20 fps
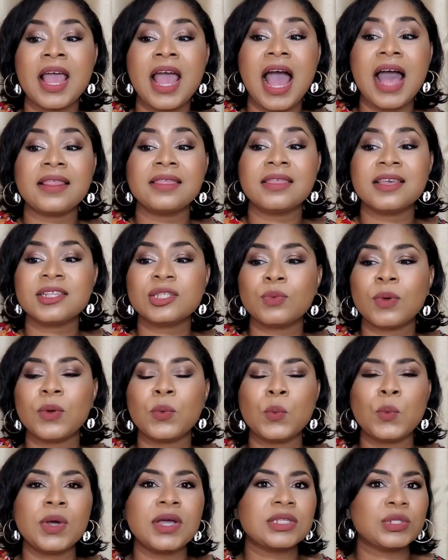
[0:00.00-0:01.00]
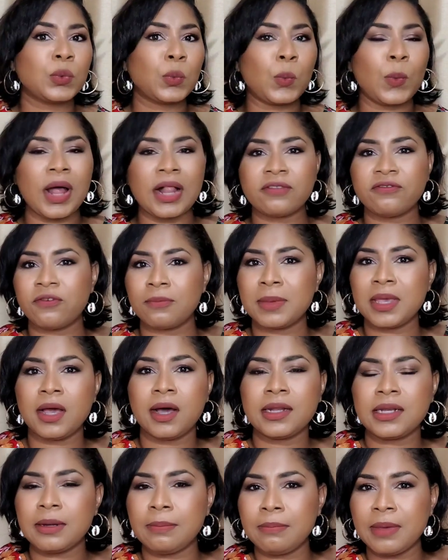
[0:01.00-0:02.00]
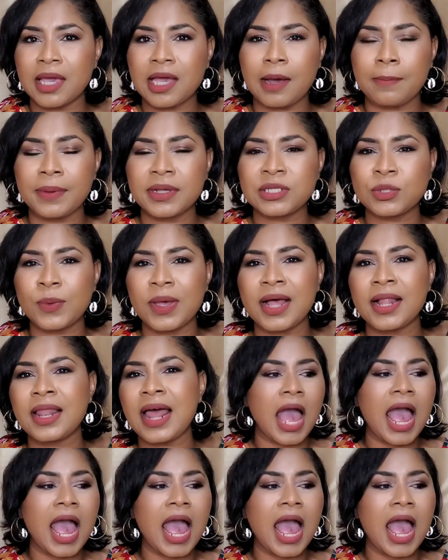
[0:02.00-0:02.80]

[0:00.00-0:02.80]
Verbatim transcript: And this one works well for me under makeup as well.